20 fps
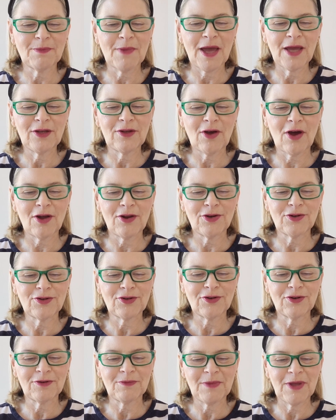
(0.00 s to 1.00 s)
My daughter
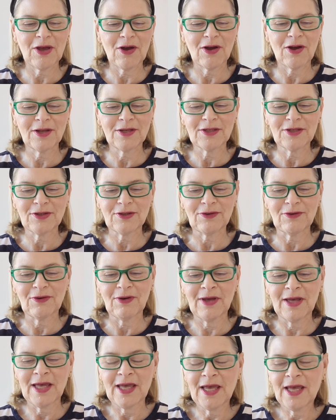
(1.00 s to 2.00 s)
turned me on to
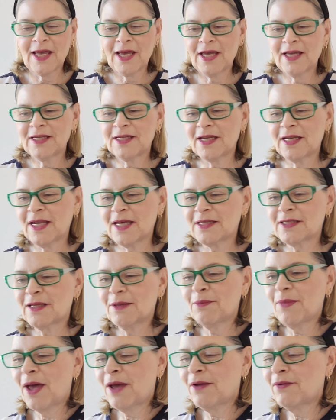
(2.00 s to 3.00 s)

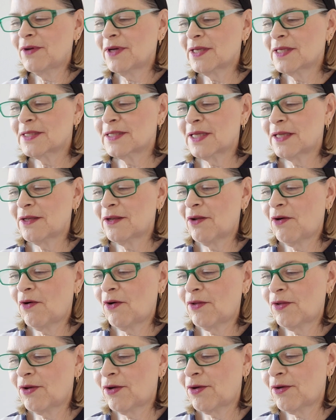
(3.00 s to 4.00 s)
Danessa Myricks and
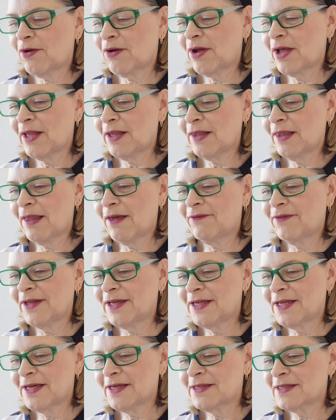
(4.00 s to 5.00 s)
all her
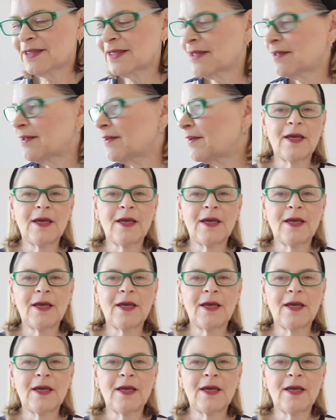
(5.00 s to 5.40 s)
loveliness.